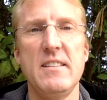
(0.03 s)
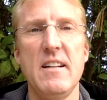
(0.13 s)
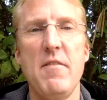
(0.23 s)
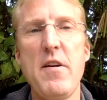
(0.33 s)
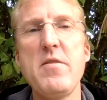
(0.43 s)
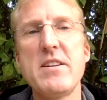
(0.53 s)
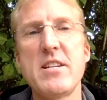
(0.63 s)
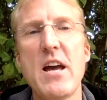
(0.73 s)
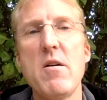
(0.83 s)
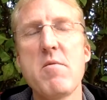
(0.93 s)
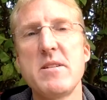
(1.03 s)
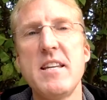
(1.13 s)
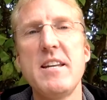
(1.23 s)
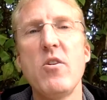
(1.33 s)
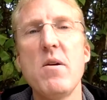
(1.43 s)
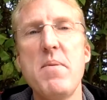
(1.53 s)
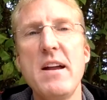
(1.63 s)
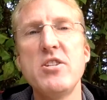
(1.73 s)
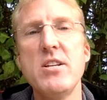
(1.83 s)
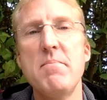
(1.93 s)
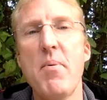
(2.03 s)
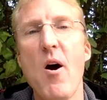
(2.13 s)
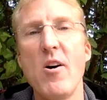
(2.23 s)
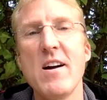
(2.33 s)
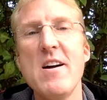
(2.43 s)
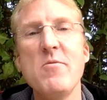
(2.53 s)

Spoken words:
A few years ago, I was sitting on a bench in a park